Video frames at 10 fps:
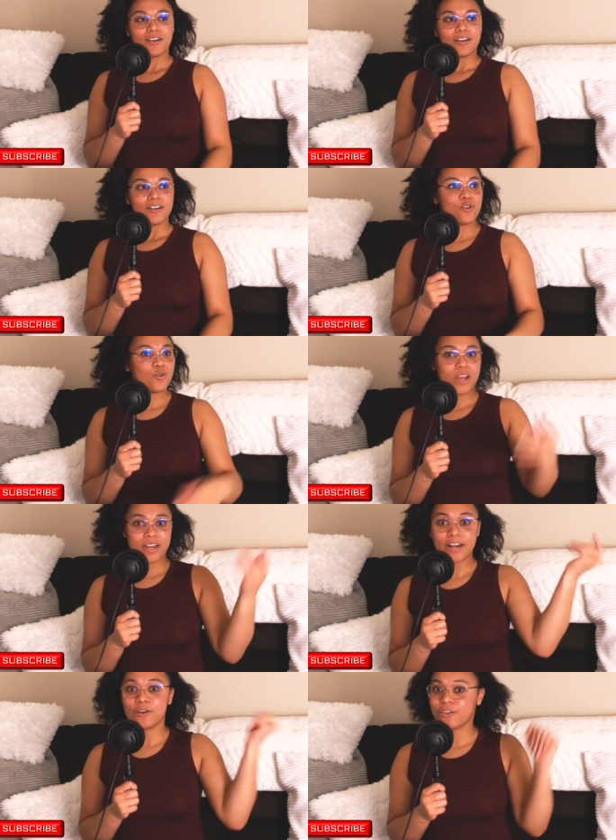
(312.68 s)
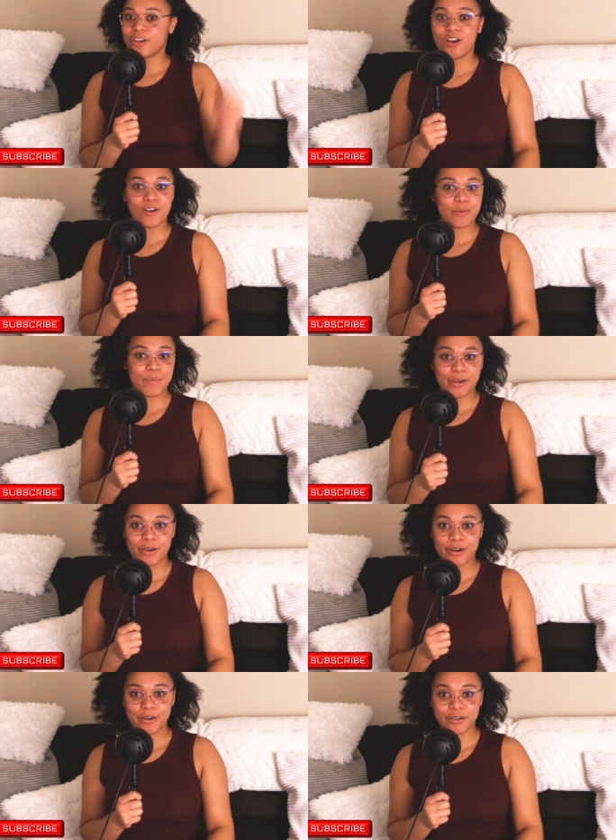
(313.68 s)
Who, and I know y'all heard about
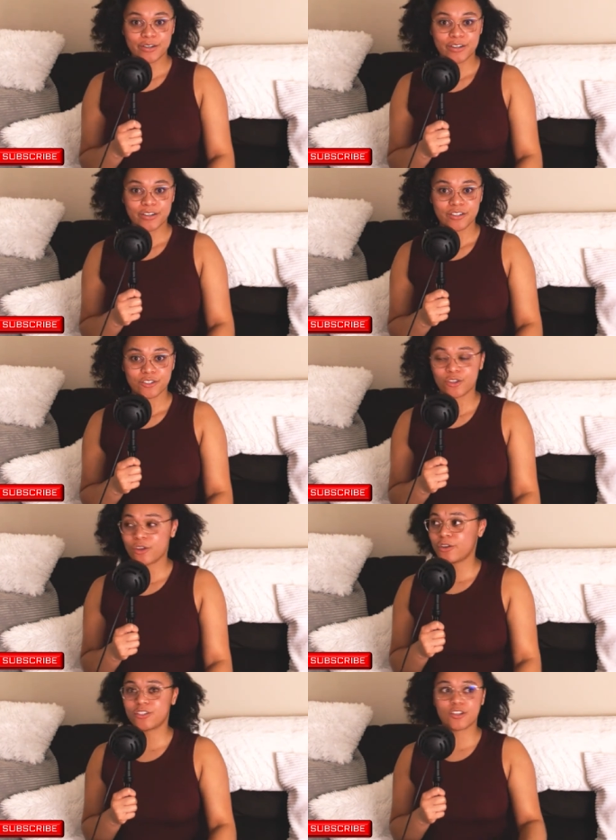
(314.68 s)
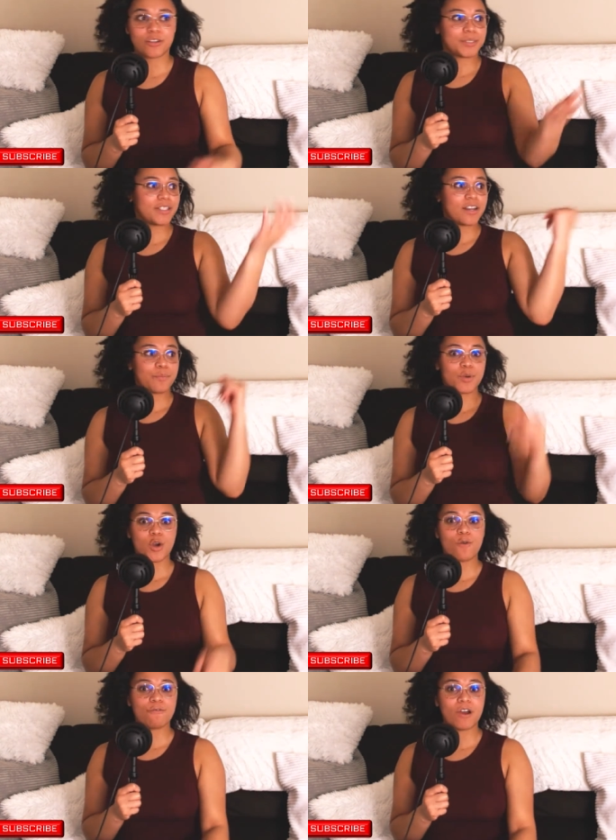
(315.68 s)
her, set up a
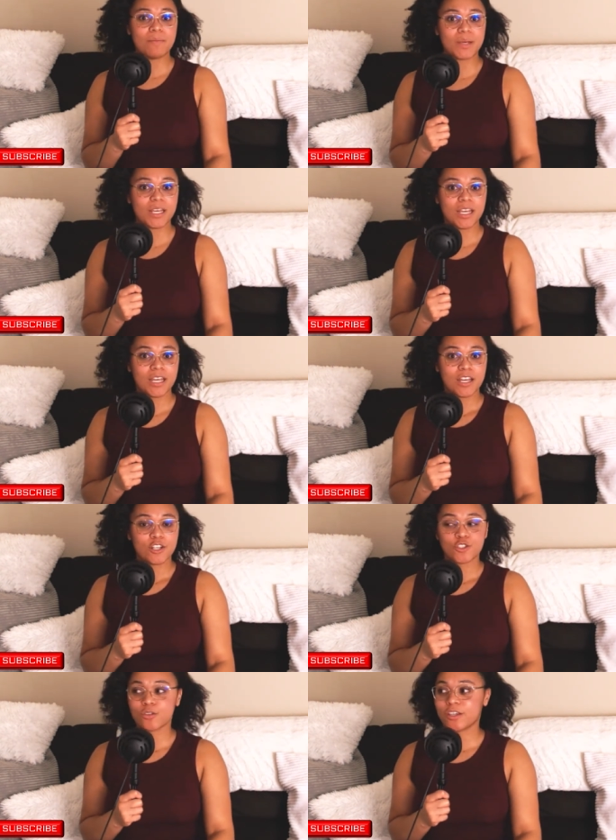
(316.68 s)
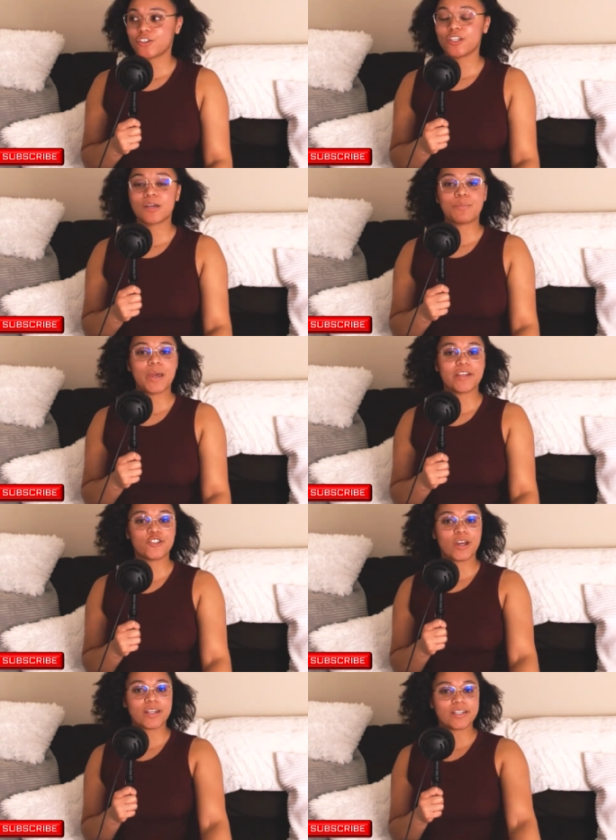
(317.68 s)
GoFundMe so that she could pay
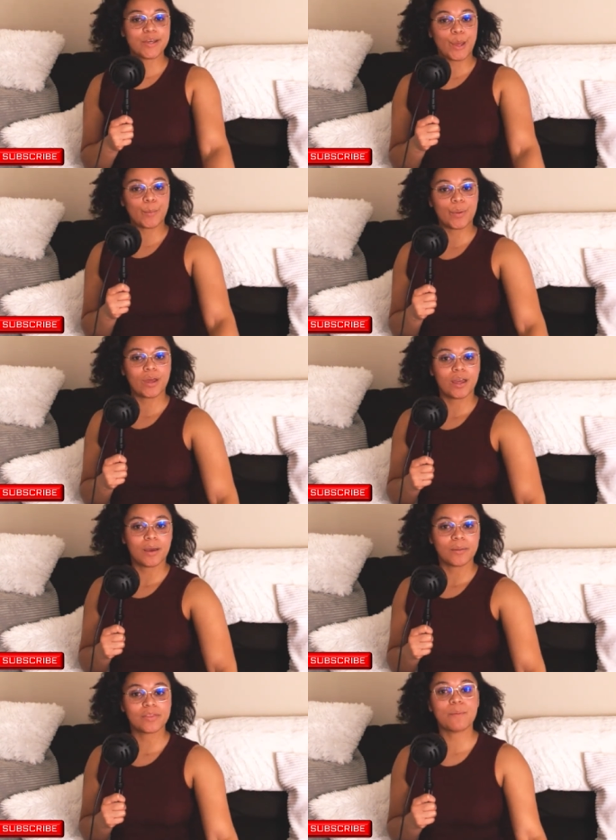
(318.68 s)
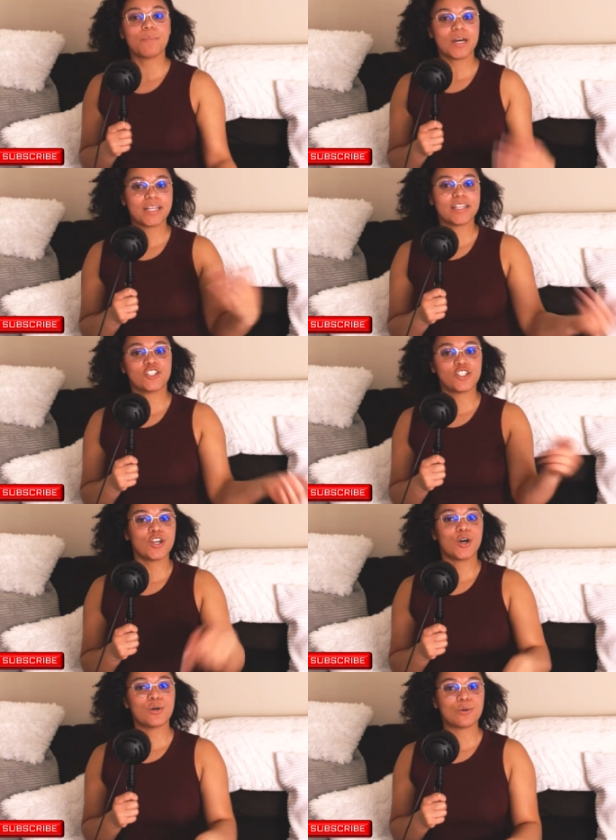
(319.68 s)
Johnny Depp the money that she
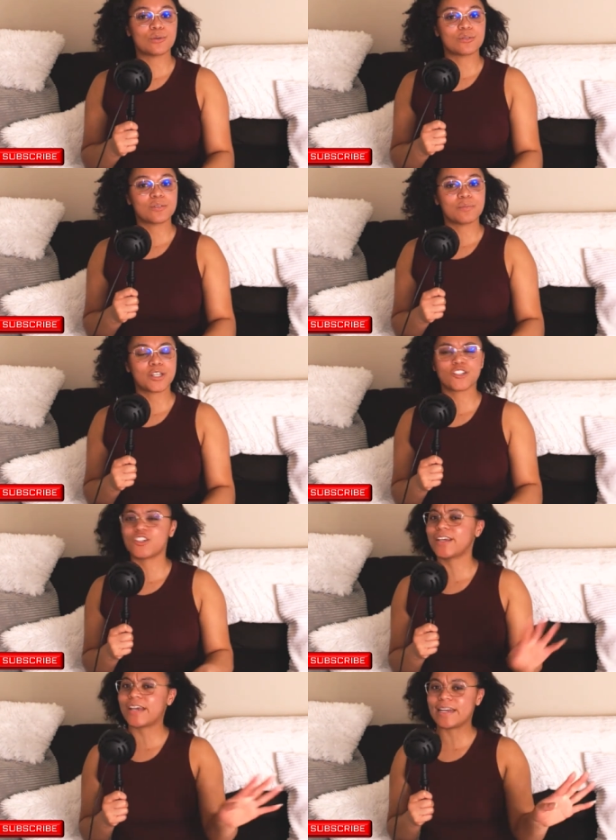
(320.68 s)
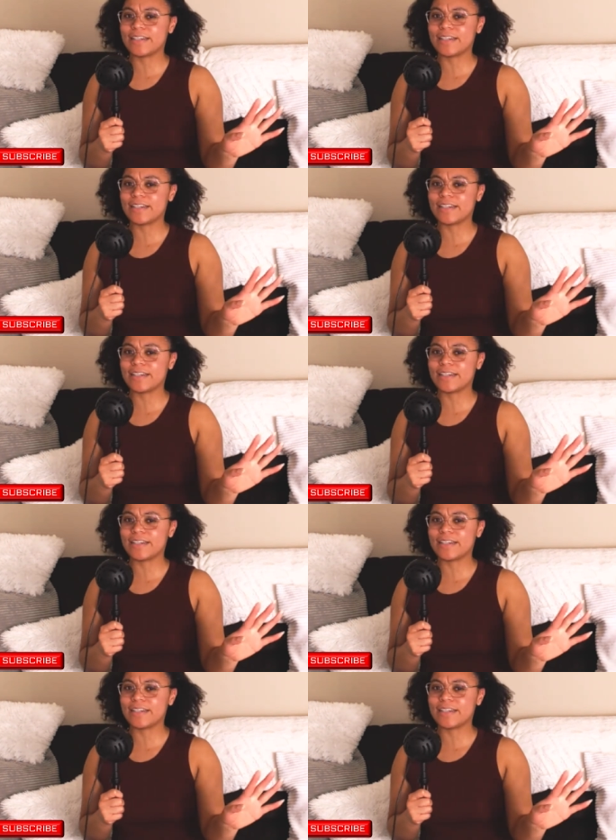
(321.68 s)
owes because she ain't got none